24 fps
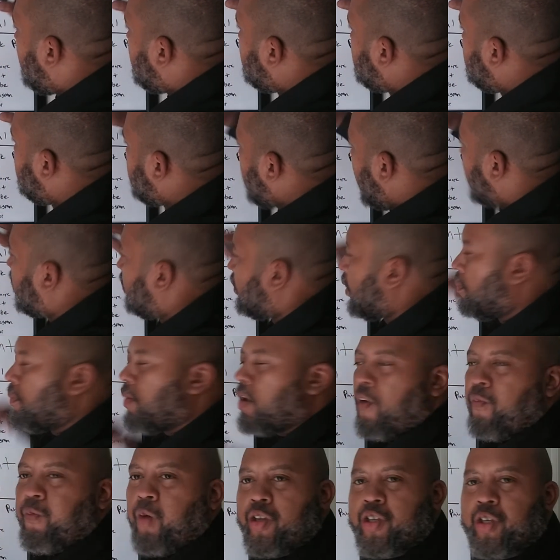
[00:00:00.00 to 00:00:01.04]
minimum
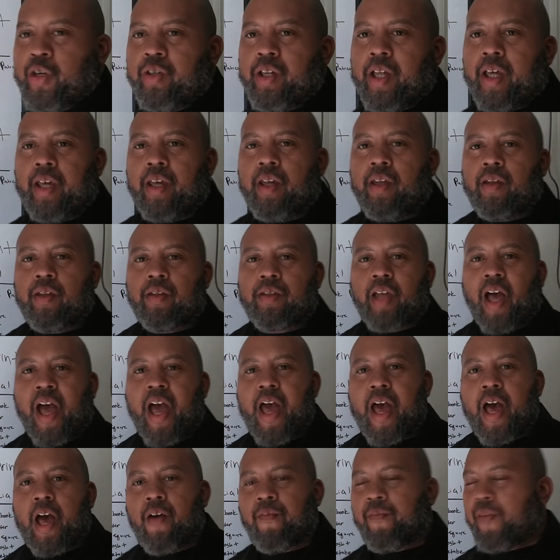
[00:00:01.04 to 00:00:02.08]
of what you need to
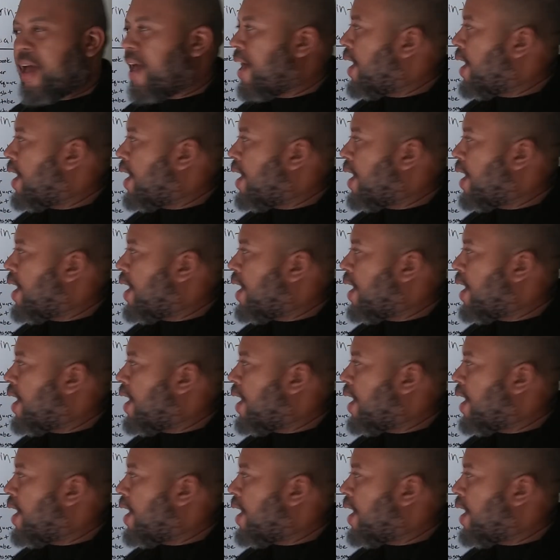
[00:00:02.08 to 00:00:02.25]
have